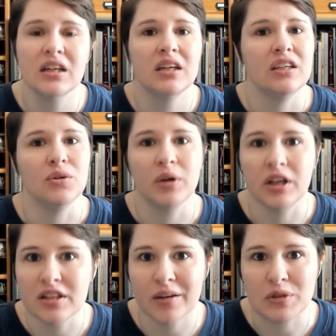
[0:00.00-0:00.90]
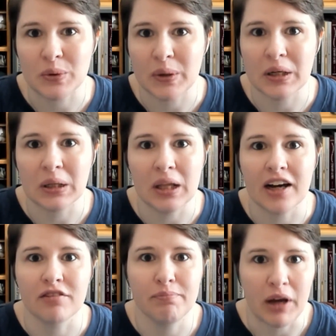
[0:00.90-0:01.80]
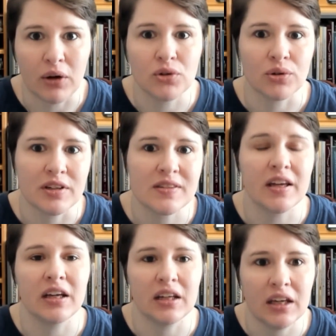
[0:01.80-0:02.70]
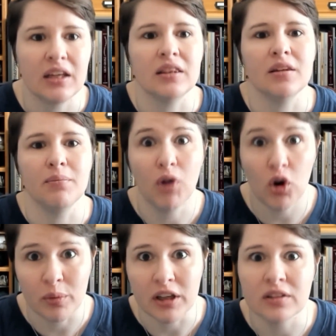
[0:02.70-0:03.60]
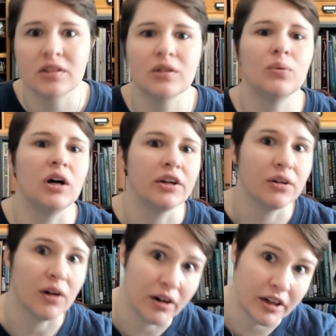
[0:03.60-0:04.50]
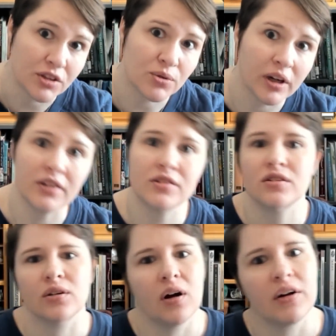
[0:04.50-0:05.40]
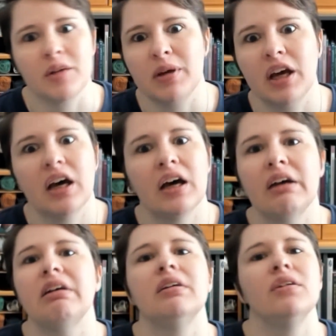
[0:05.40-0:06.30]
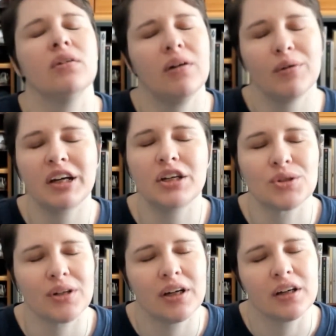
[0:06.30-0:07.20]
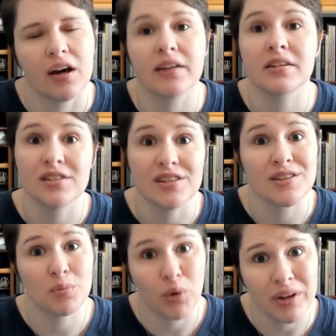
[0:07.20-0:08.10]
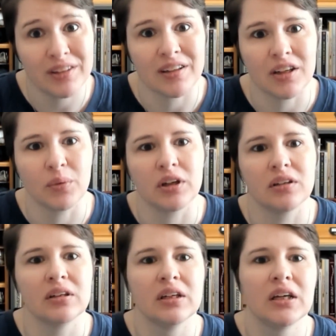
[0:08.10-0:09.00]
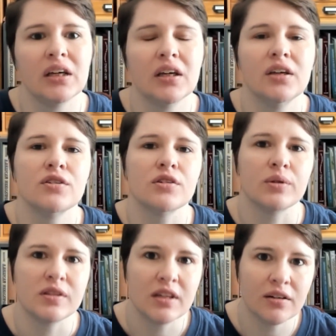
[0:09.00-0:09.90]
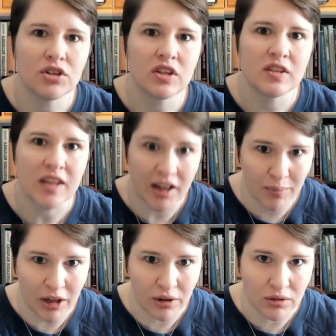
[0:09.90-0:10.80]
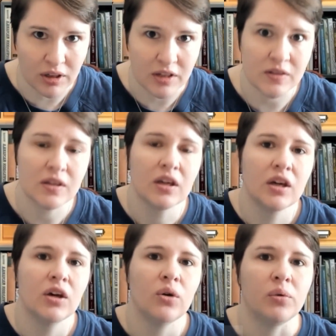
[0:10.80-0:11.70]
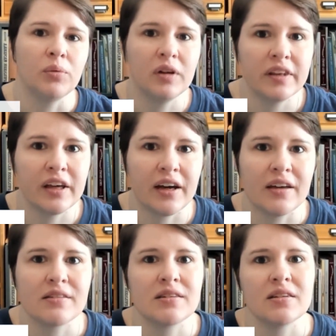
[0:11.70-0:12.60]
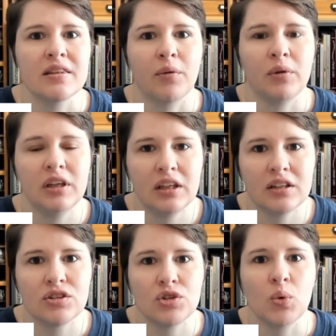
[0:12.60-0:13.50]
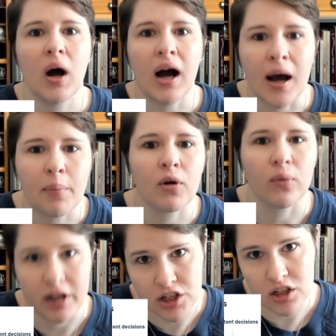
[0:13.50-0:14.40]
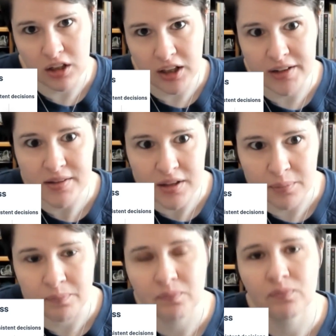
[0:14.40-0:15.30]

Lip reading: you end up doing a lot of boundary setting in the moment while you're already stressed, you're already behind, you're already trying not to disappoint anyone. So instead of just setting boundaries, we realized that we needed to operationalize them.